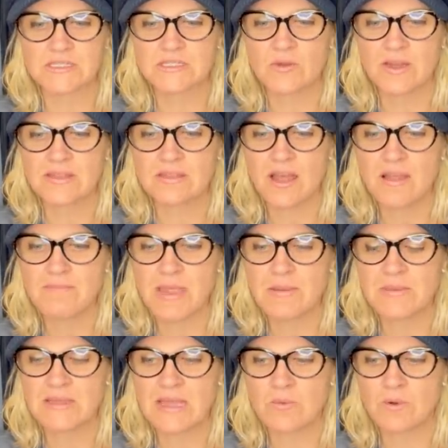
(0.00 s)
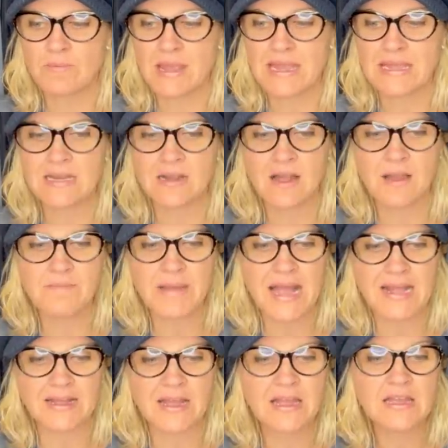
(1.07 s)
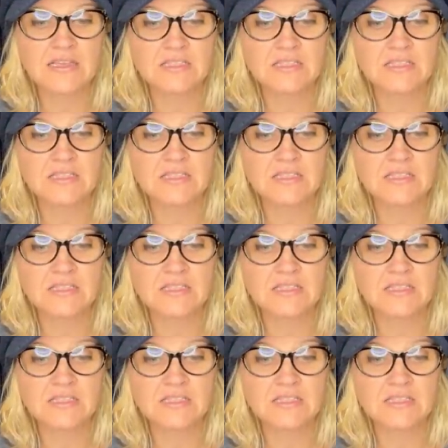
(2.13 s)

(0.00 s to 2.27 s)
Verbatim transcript: so I thought maybe they were making a comeback.